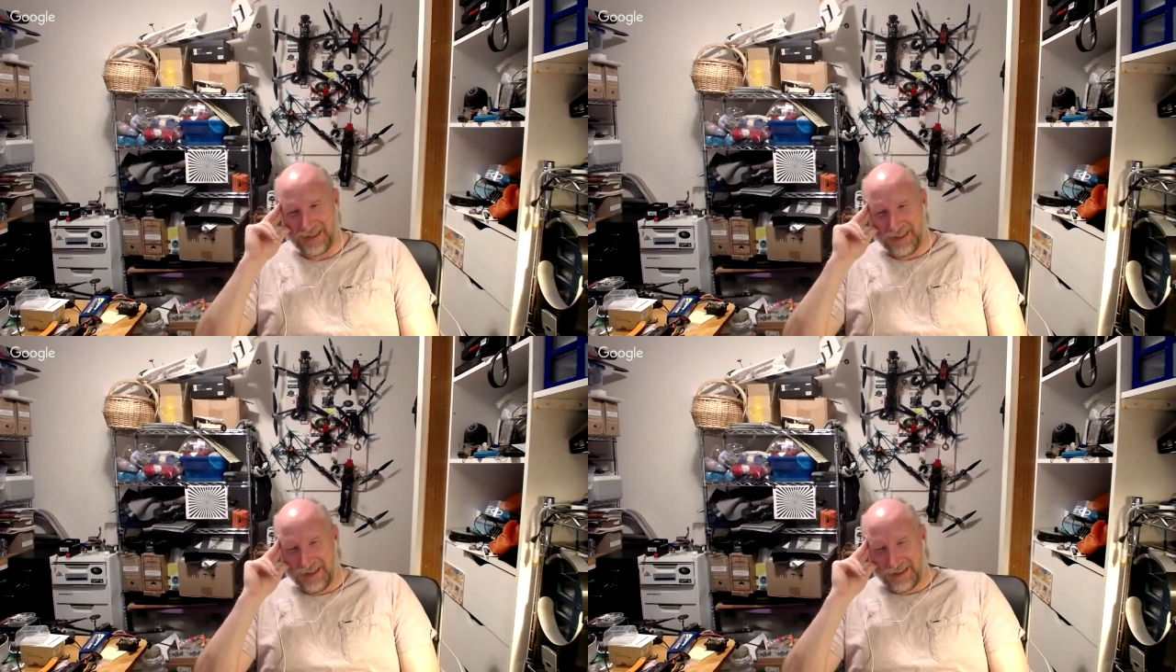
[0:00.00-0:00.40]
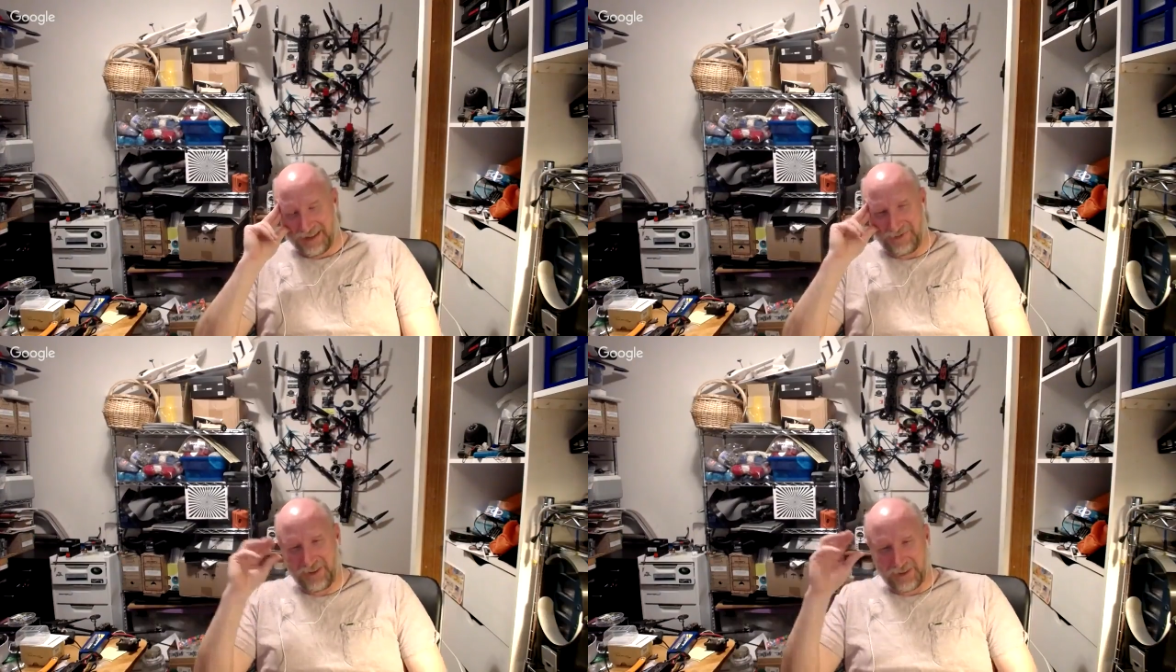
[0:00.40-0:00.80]
The
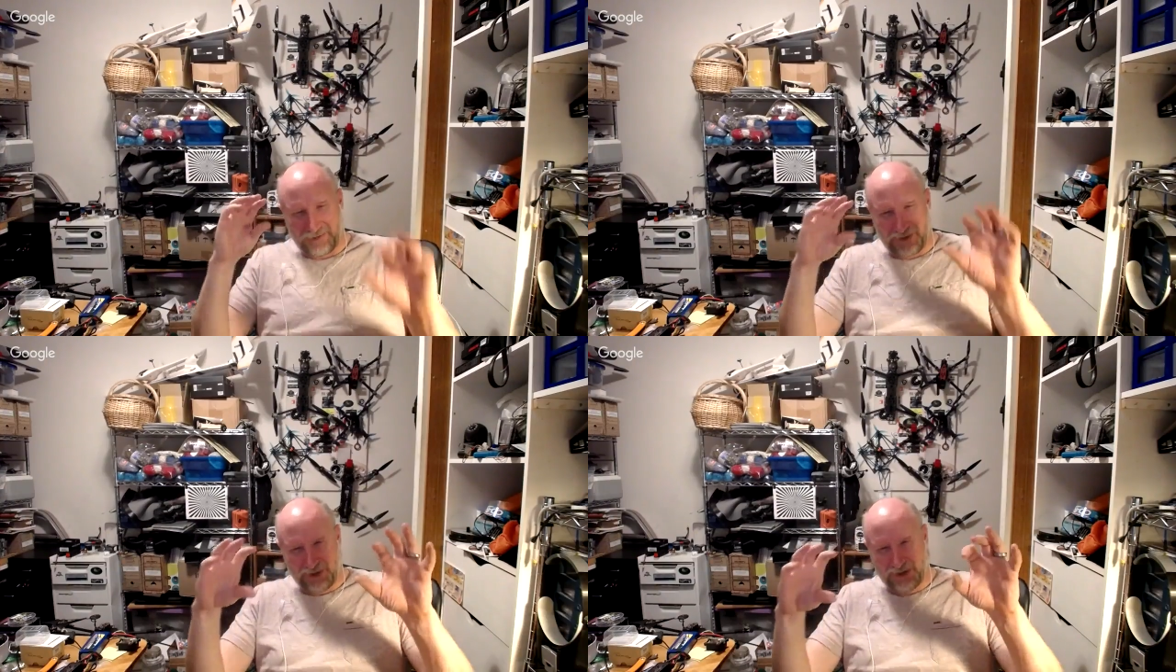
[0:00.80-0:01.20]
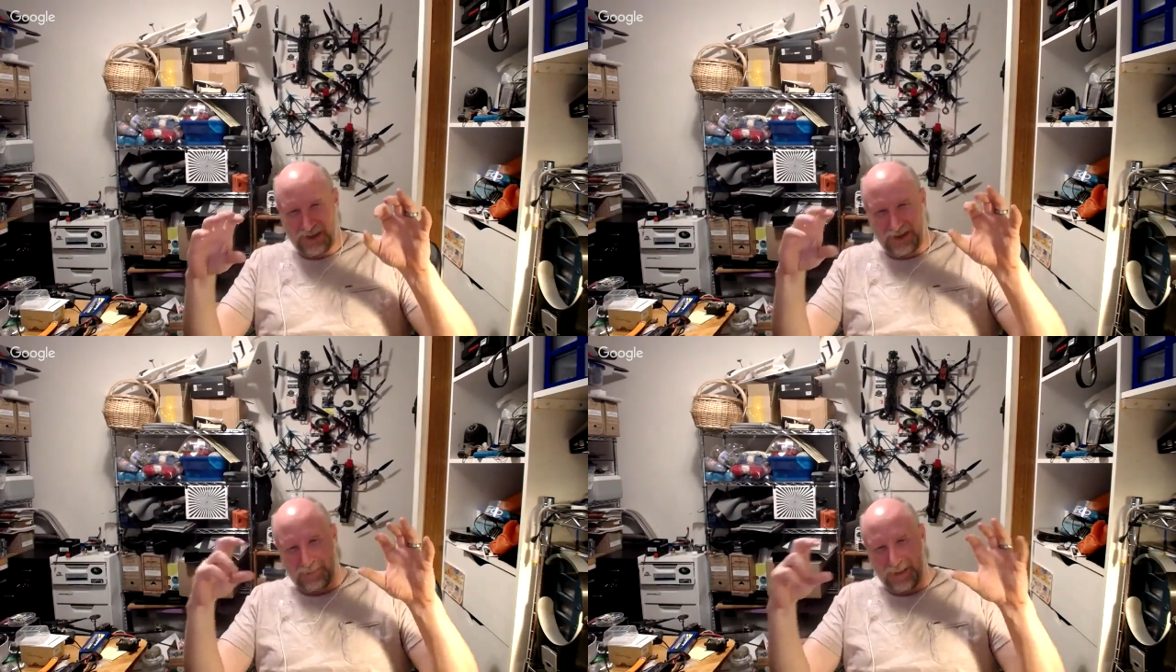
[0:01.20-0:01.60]
field of view isn't as
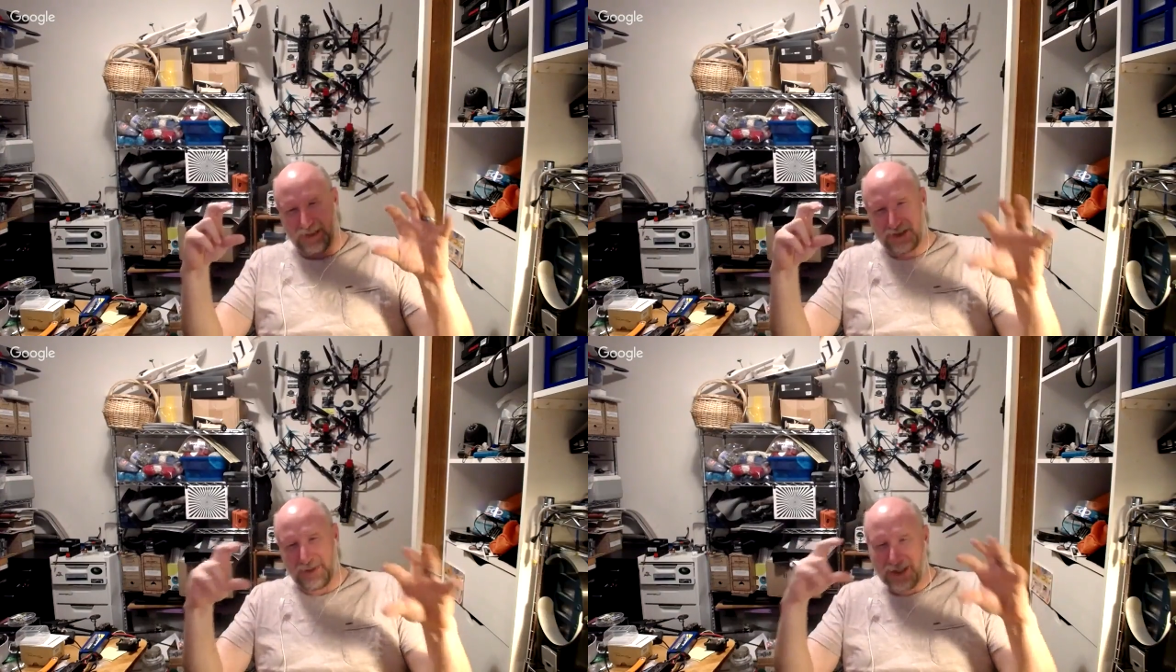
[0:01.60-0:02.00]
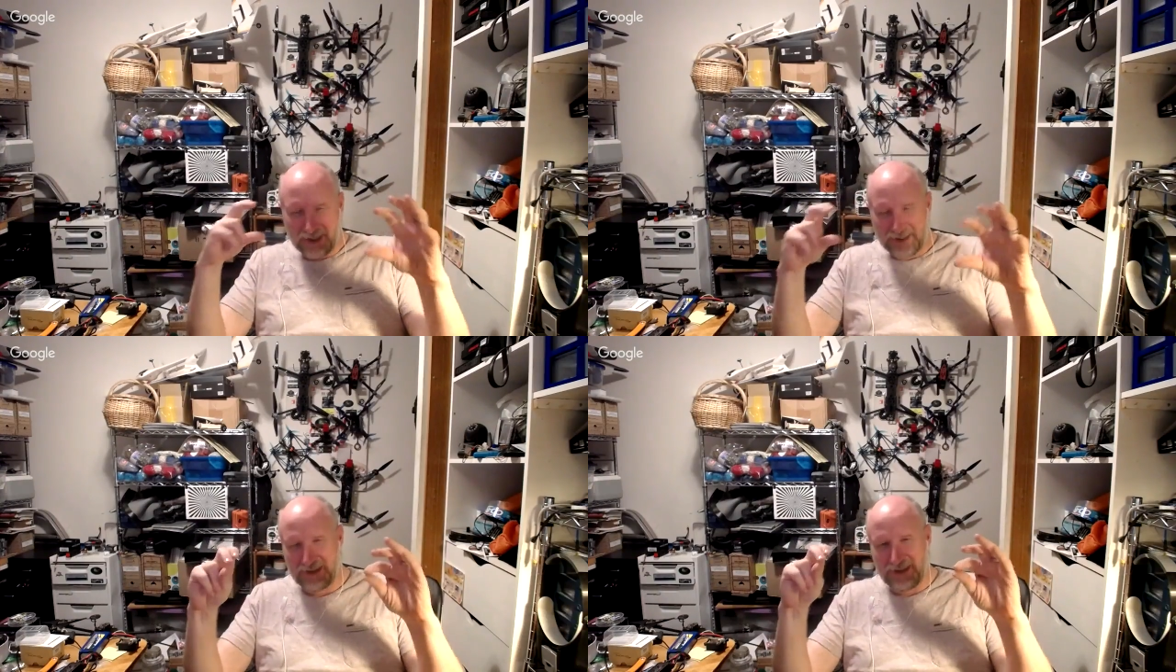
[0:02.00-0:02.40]
big as my
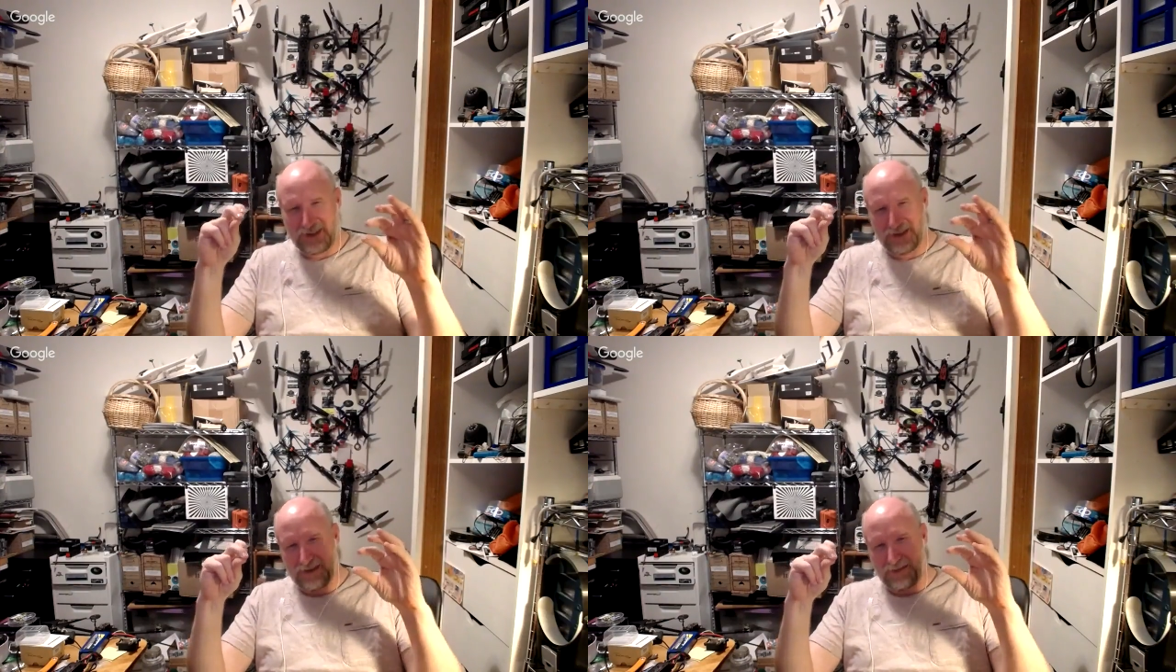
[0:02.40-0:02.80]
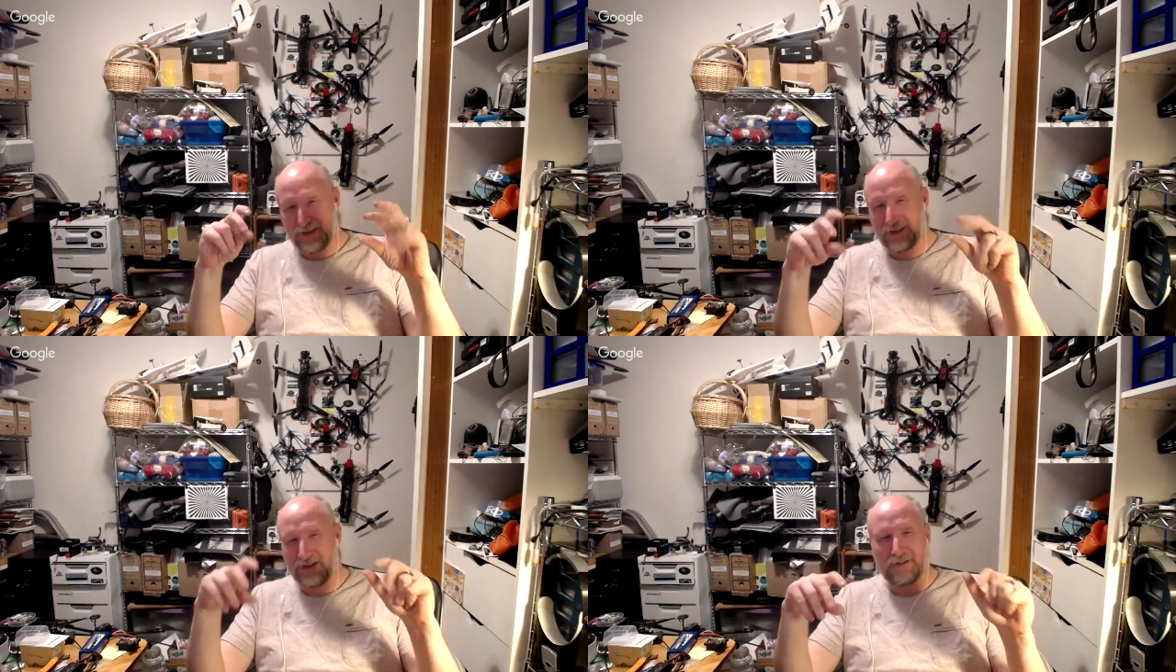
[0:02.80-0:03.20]
HDs. I've got the
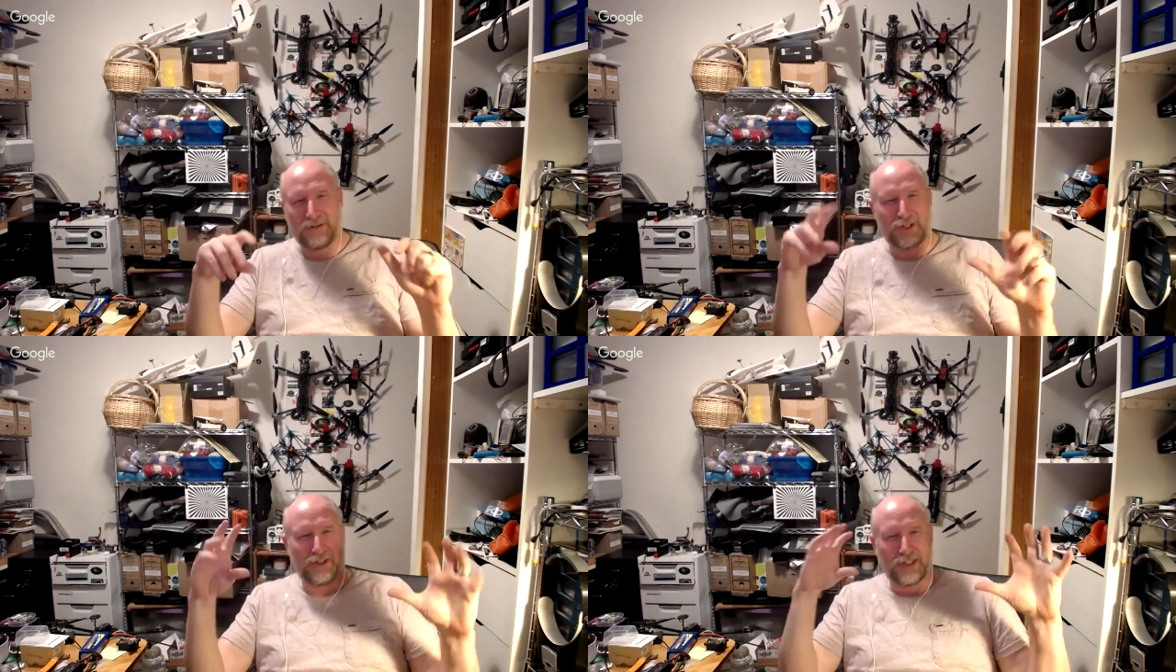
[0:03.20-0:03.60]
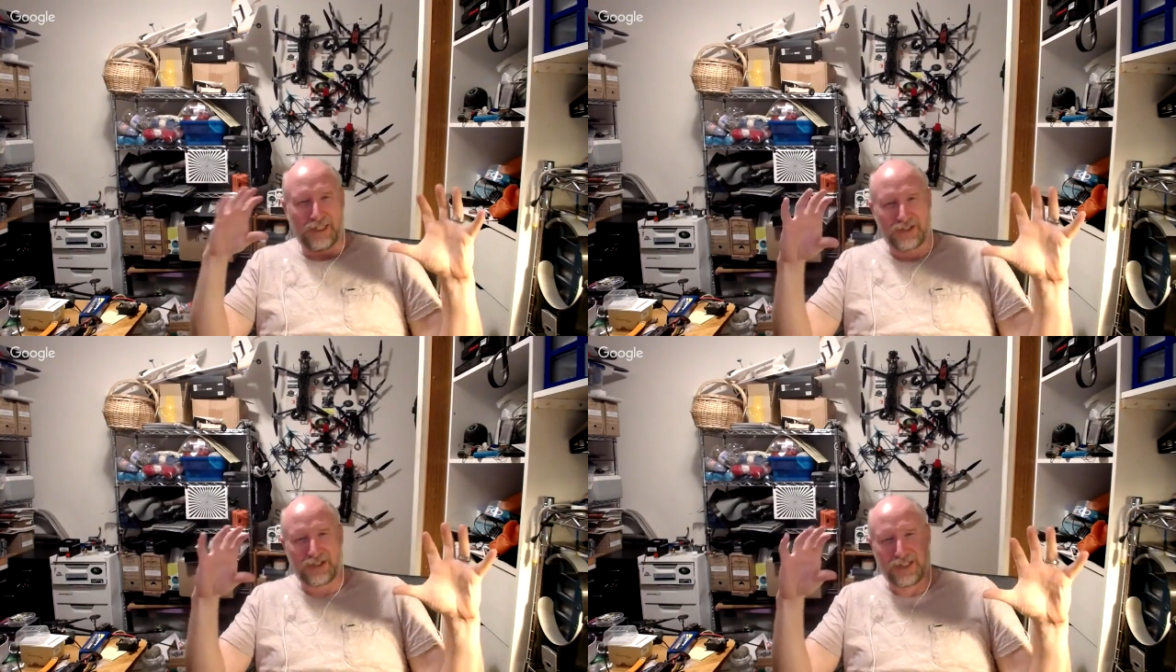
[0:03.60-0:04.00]
original
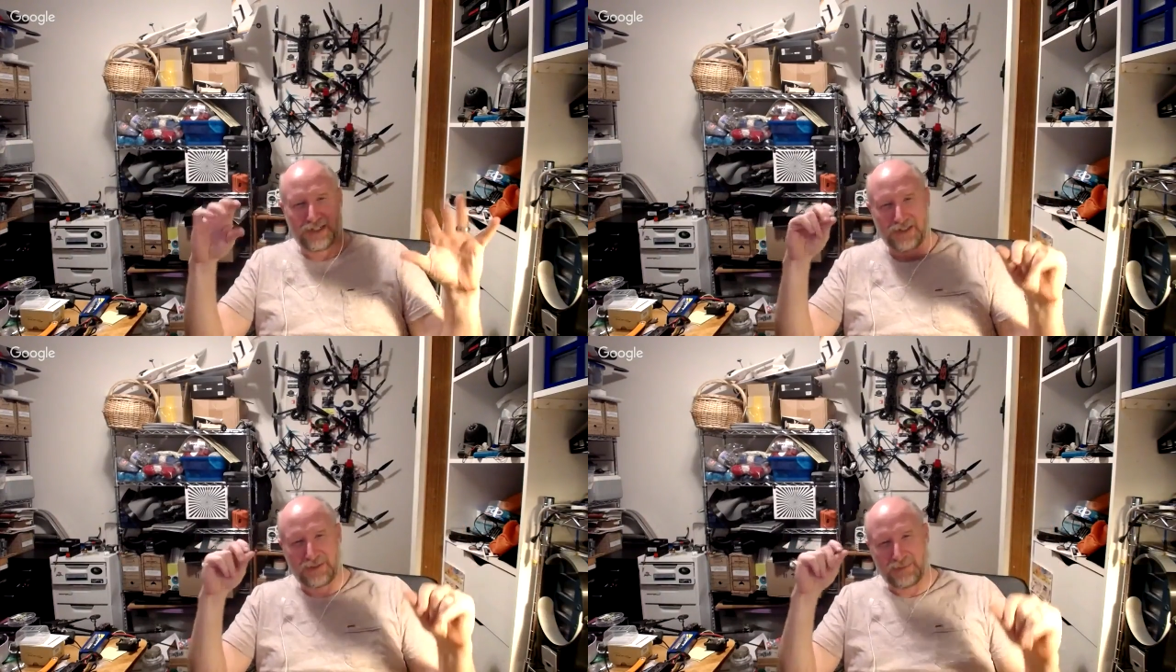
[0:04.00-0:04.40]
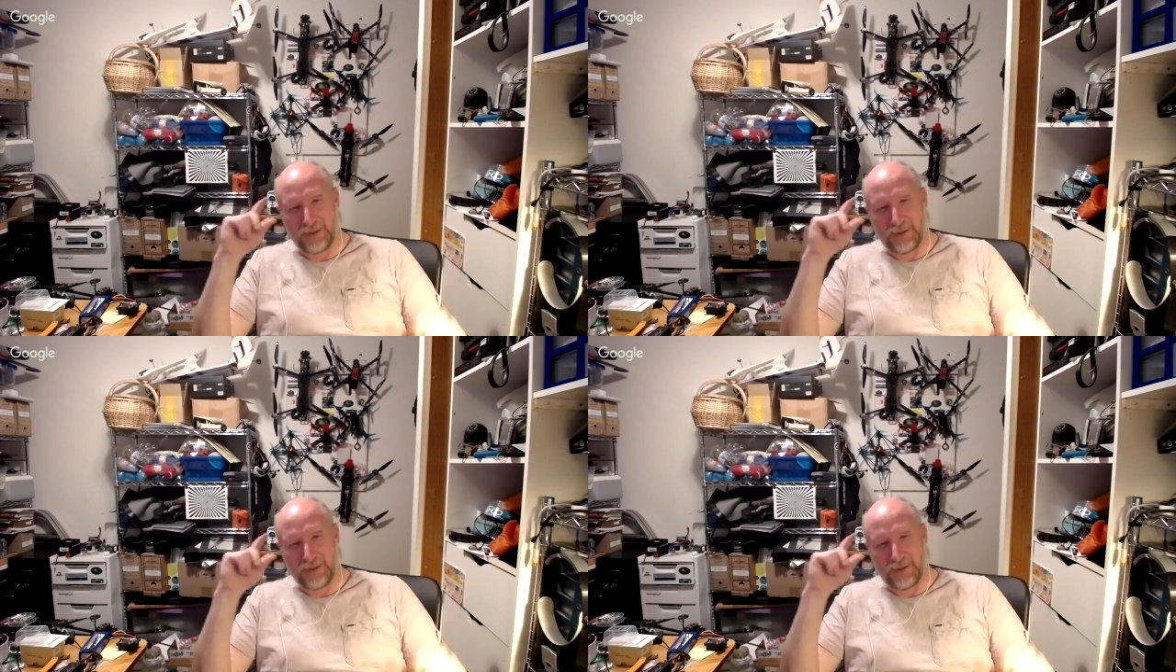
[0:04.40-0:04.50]
HDs, but